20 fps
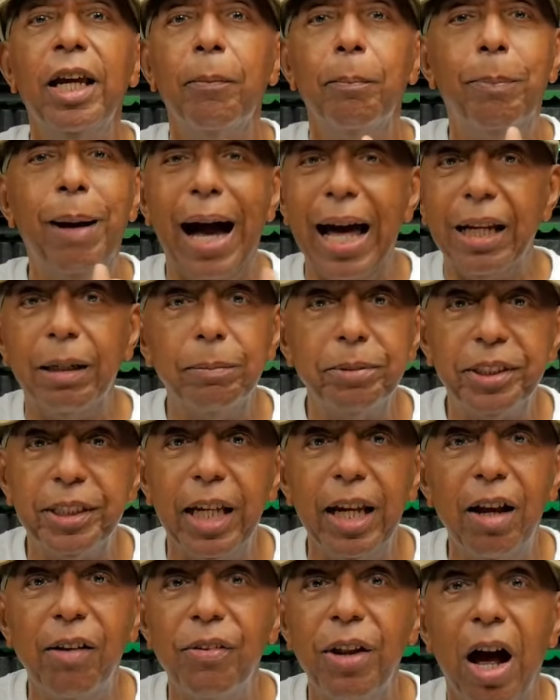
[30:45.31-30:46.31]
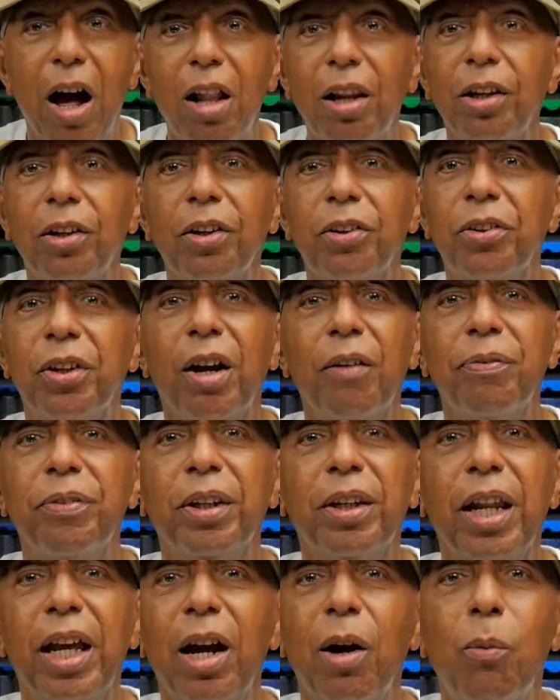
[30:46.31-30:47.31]
buy themselves all of the stuff
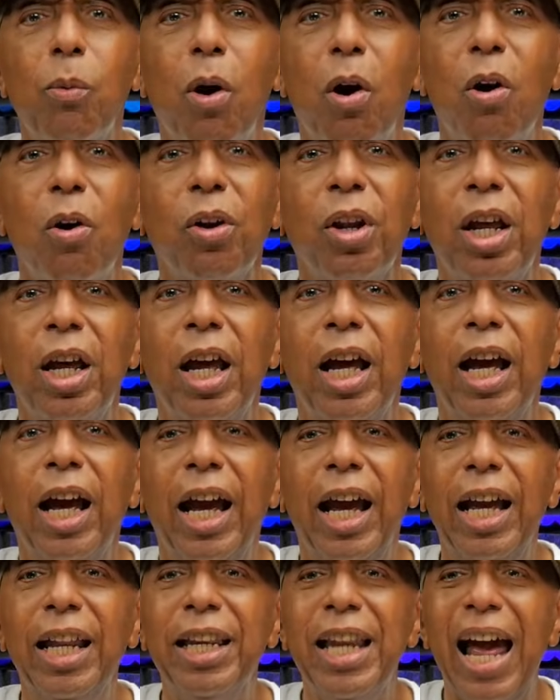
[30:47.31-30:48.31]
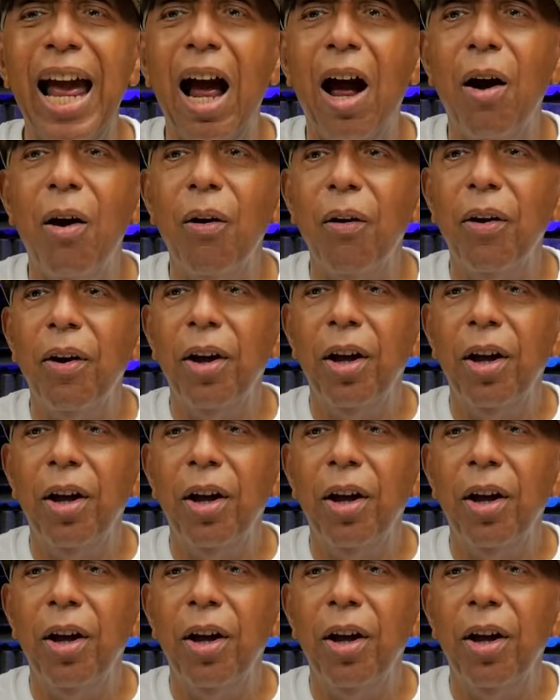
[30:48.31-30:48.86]
that they want. And now